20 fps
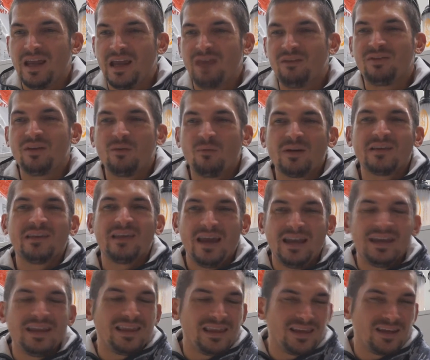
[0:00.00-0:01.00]
if there was
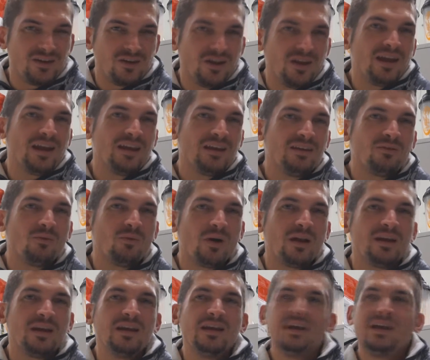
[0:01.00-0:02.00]
anything,
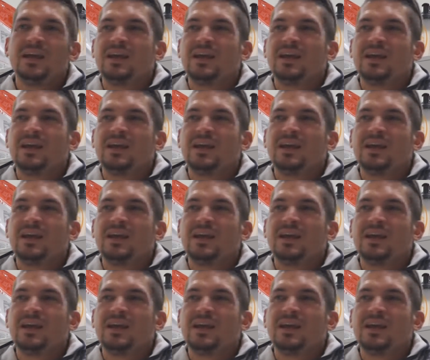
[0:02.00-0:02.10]
anyone